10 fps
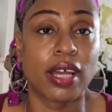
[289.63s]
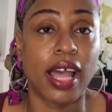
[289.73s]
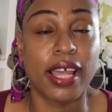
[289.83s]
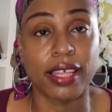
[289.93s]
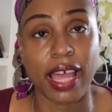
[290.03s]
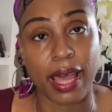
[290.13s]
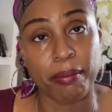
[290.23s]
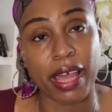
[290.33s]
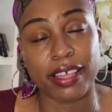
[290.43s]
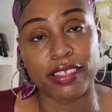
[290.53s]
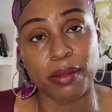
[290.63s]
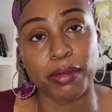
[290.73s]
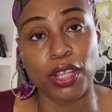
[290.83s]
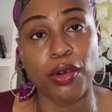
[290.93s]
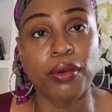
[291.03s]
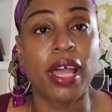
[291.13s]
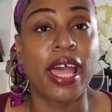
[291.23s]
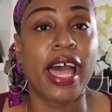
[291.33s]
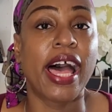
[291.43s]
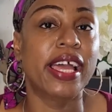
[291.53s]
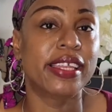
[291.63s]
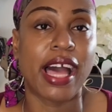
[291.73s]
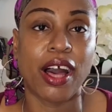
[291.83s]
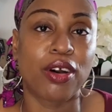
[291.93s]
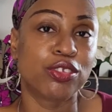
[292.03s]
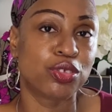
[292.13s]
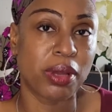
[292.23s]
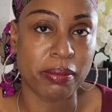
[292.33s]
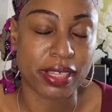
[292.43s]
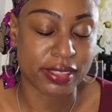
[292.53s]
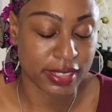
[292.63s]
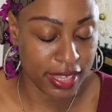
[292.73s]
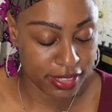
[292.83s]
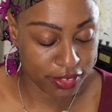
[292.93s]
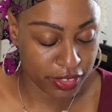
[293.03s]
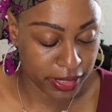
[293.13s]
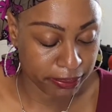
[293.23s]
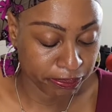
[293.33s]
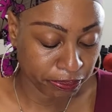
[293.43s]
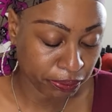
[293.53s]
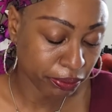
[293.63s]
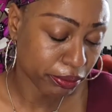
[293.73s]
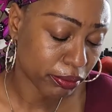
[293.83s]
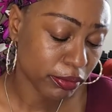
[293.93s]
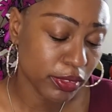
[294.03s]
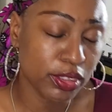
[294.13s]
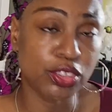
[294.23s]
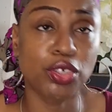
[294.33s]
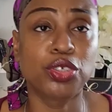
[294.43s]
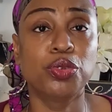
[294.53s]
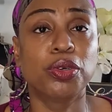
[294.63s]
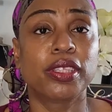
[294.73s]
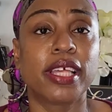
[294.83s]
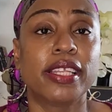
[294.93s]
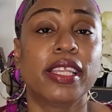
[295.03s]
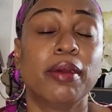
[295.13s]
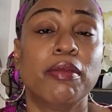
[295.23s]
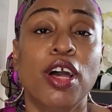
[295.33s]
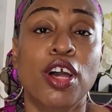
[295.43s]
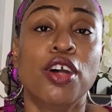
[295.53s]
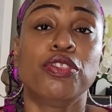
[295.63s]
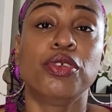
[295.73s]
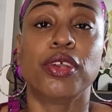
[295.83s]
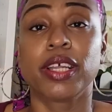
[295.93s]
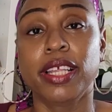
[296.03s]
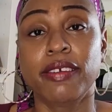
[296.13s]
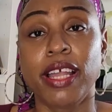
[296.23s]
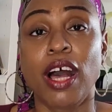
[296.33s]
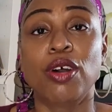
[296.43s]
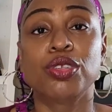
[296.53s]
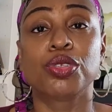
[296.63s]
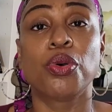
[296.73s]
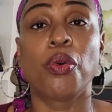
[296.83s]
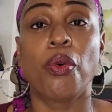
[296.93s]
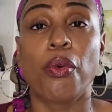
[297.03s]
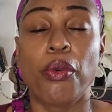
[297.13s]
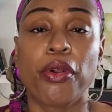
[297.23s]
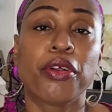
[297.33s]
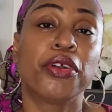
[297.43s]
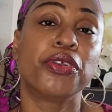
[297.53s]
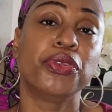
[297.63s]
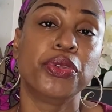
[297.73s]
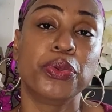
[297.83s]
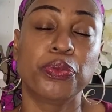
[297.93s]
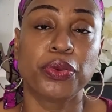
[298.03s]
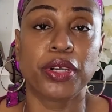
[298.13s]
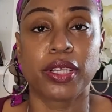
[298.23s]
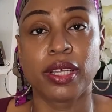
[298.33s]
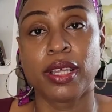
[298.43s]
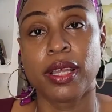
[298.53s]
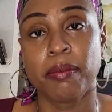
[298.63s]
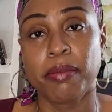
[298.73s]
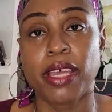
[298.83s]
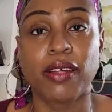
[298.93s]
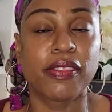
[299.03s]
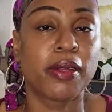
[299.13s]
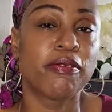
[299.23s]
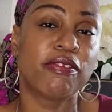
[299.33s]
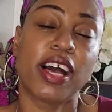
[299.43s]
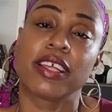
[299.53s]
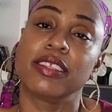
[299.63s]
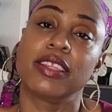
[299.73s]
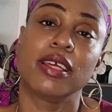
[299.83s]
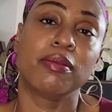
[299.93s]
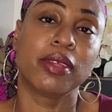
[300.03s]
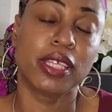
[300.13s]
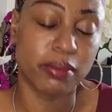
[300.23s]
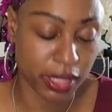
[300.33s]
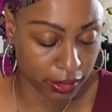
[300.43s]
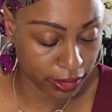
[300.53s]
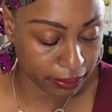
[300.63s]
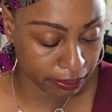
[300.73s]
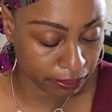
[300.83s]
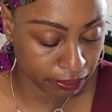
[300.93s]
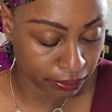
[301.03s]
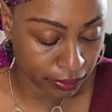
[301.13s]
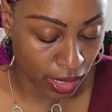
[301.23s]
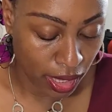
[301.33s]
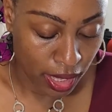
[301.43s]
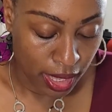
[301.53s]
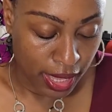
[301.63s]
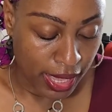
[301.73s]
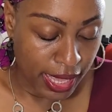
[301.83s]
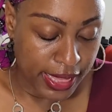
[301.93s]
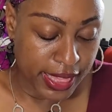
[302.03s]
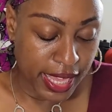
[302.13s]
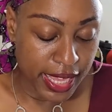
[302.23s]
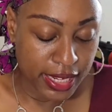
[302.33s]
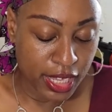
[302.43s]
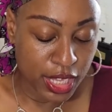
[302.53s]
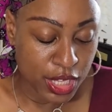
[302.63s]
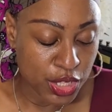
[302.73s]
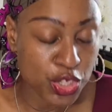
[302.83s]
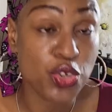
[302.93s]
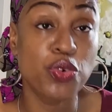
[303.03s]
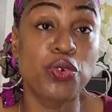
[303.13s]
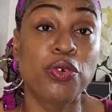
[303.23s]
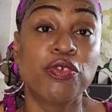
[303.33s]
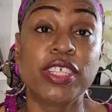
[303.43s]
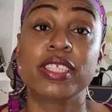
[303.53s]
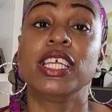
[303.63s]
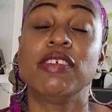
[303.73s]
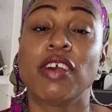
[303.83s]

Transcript: ask them below and I'll do my best in answering them. So you will send them through your clearinghouse, or you would mail them, fax them, email them. Then you receive